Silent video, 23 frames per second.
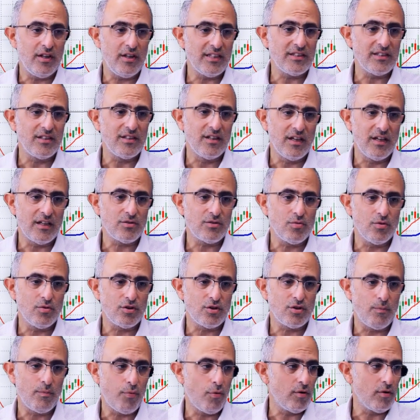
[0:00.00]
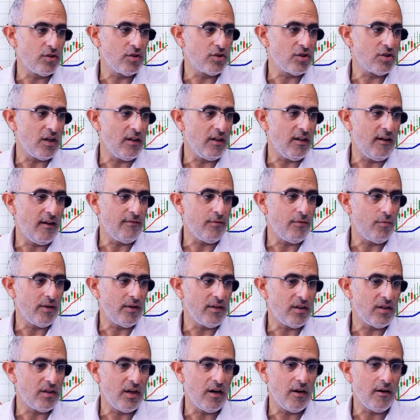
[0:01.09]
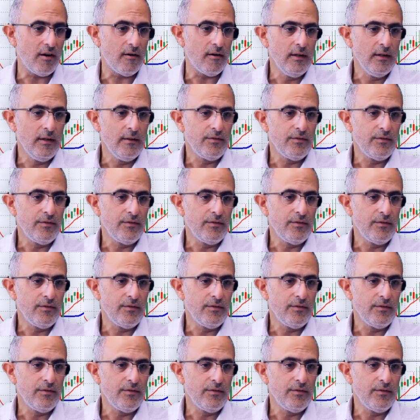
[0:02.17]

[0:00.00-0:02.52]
That's the next real supportish level right there.